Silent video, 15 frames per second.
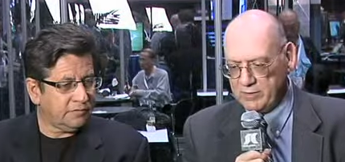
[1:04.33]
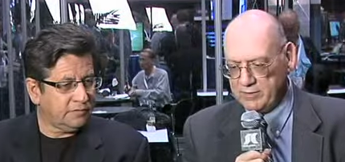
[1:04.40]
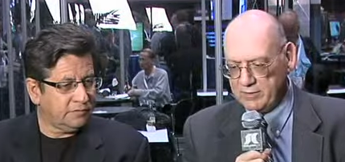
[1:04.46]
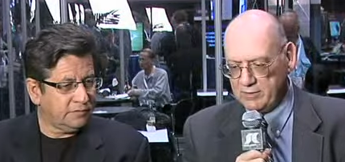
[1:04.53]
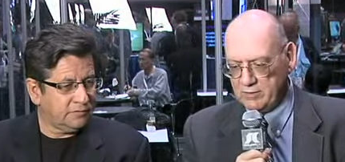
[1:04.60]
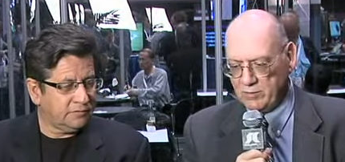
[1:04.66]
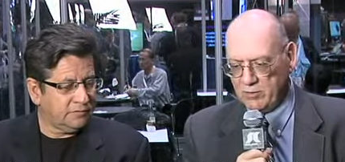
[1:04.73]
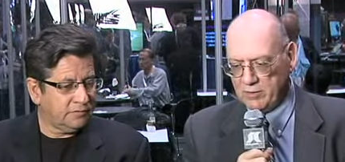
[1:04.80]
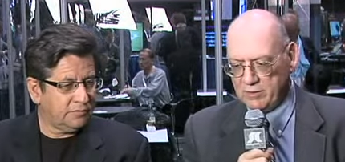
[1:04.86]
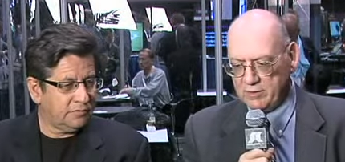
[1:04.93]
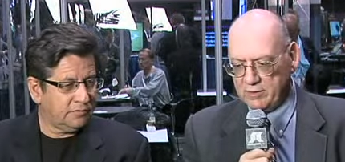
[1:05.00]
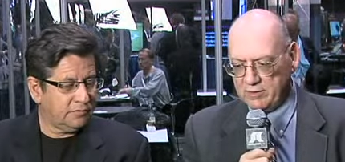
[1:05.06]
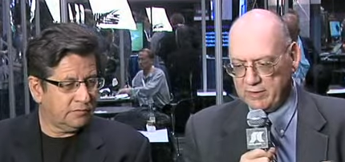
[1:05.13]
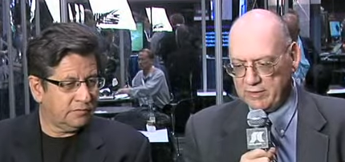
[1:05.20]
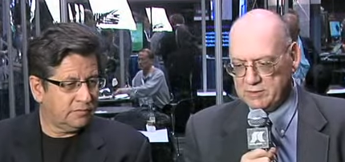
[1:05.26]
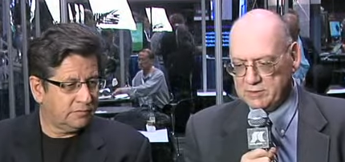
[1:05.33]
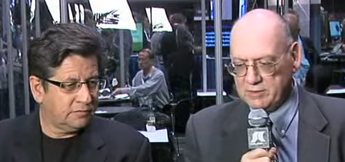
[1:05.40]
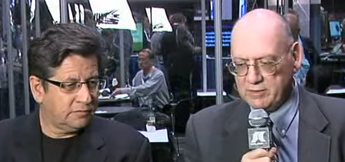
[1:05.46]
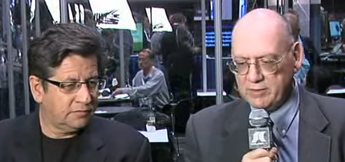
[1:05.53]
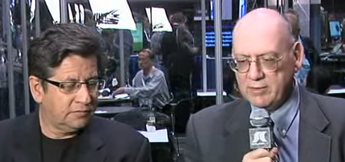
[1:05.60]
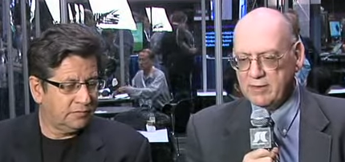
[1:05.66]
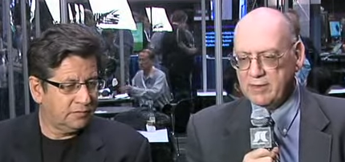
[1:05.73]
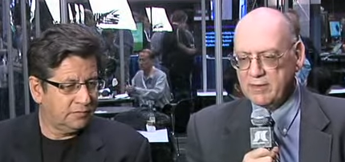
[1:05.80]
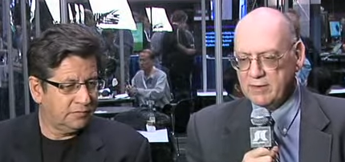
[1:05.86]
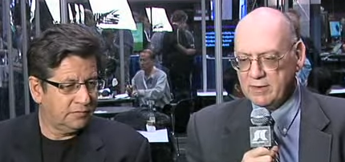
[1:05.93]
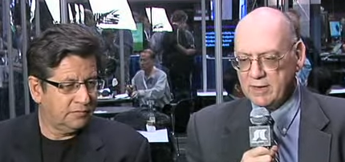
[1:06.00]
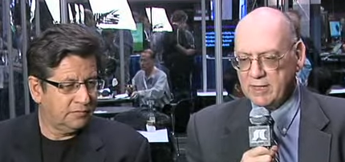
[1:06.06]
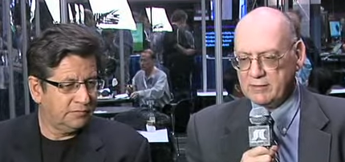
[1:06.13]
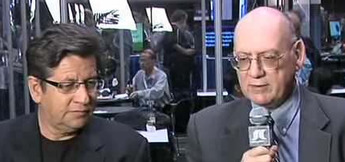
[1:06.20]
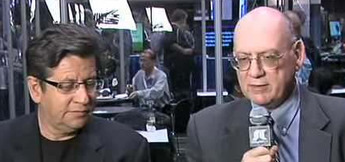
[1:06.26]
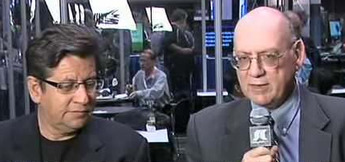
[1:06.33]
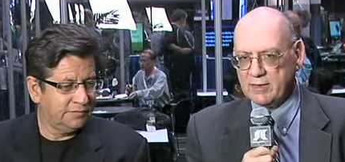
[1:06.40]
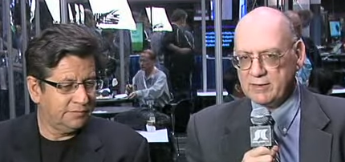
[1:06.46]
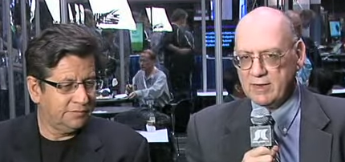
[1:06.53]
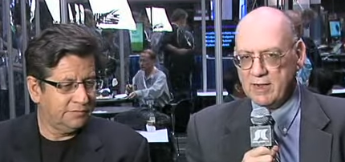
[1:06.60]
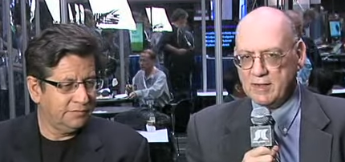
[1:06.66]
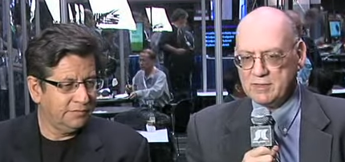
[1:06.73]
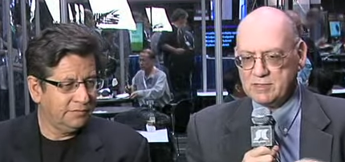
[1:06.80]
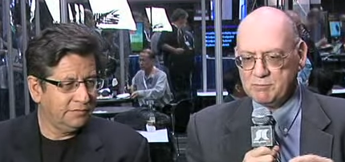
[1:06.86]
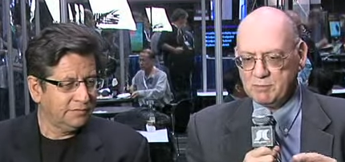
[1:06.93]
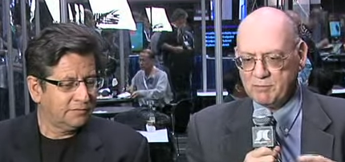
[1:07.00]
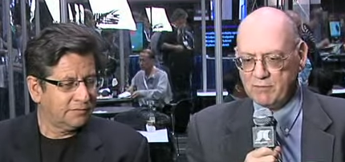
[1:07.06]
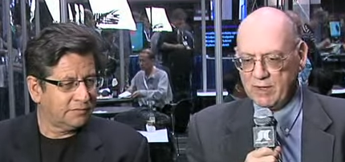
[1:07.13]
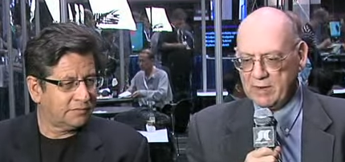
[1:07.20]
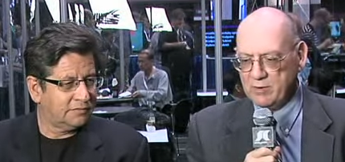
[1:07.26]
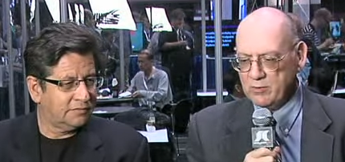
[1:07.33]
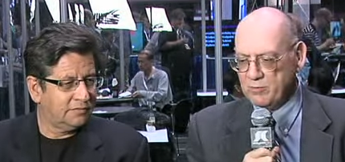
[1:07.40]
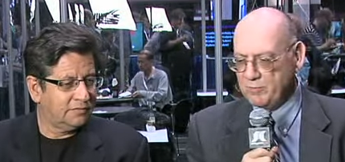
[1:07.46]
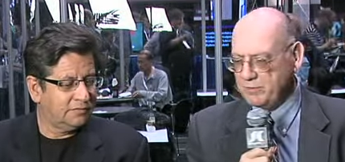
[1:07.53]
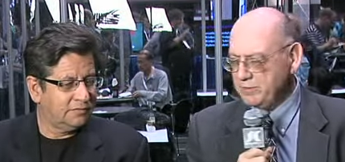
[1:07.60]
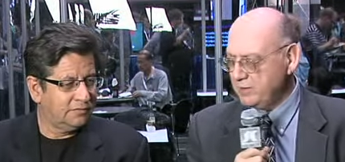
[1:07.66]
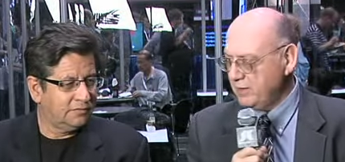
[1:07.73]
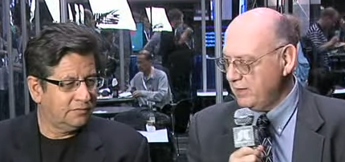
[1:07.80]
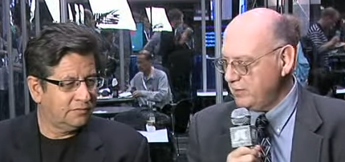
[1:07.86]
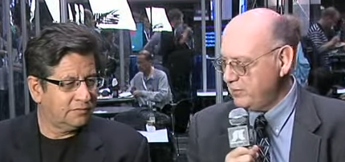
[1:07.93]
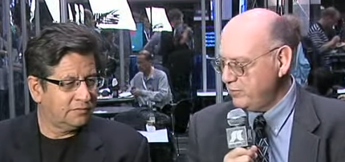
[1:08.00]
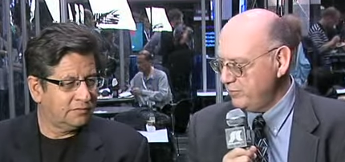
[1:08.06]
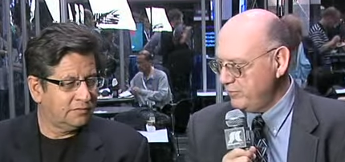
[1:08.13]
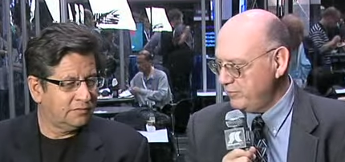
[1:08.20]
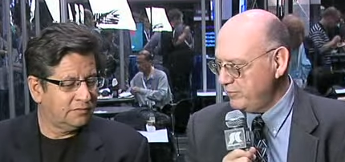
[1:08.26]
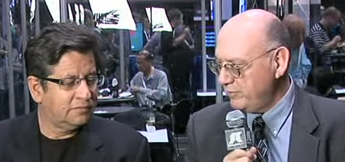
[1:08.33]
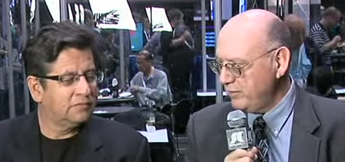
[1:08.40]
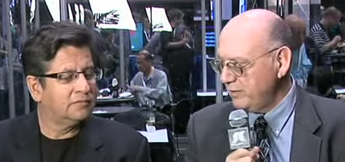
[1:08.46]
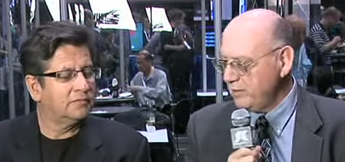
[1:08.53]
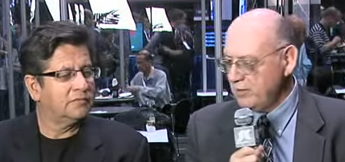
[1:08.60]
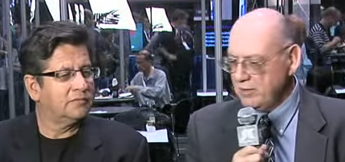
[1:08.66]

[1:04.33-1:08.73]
Speaker 1: within organizations, not the technology providers, but the customers.